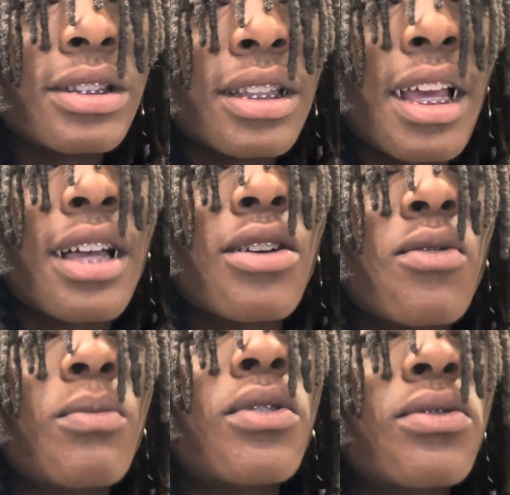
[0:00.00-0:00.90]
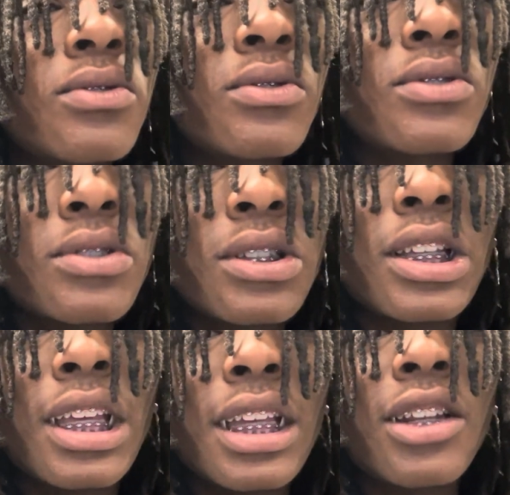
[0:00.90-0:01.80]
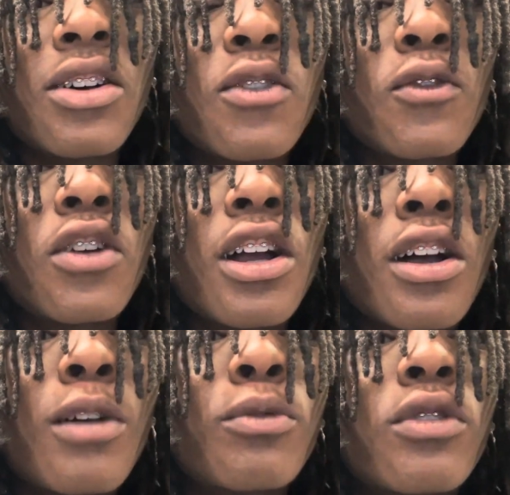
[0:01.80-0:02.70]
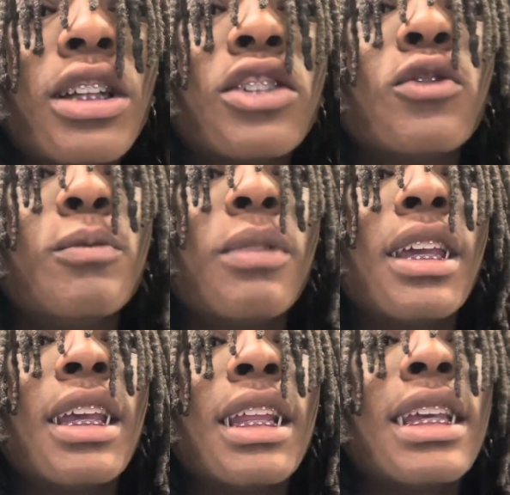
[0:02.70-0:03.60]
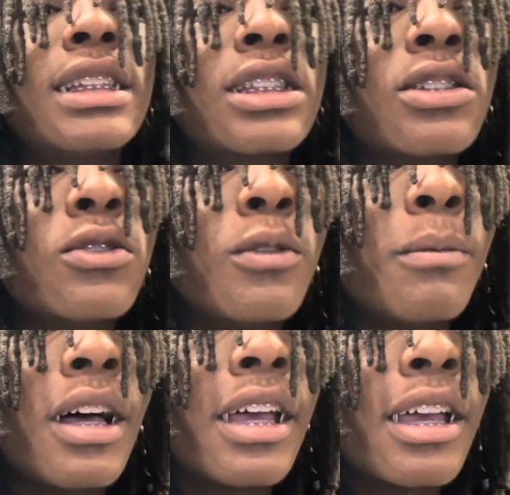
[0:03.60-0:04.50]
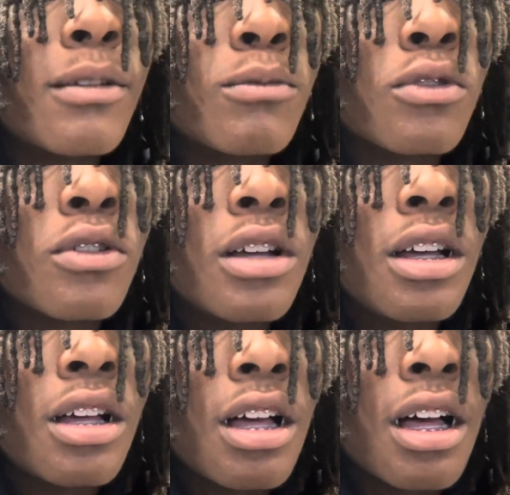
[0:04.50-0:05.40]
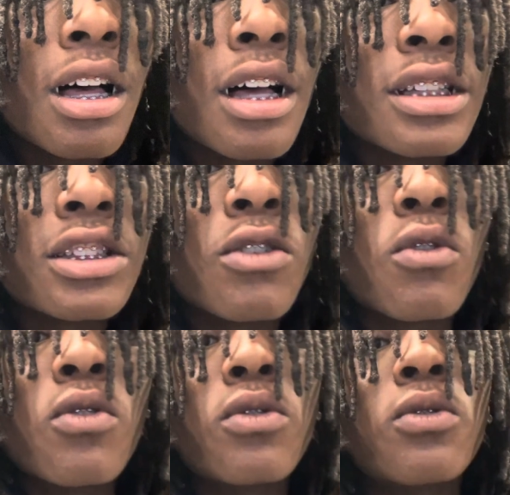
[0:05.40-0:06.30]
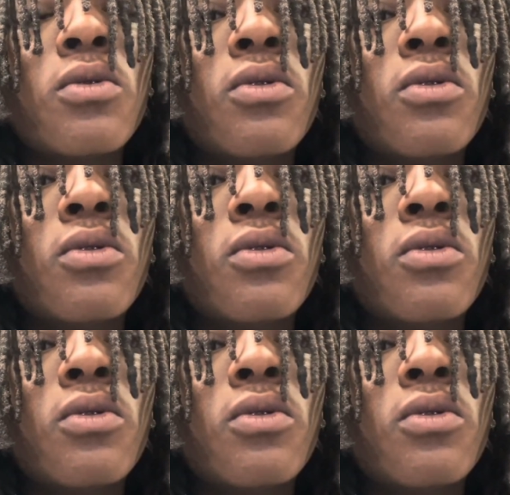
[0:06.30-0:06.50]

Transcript: Nagumo, and the overall operation was planned and executed by Admiral Isoroku,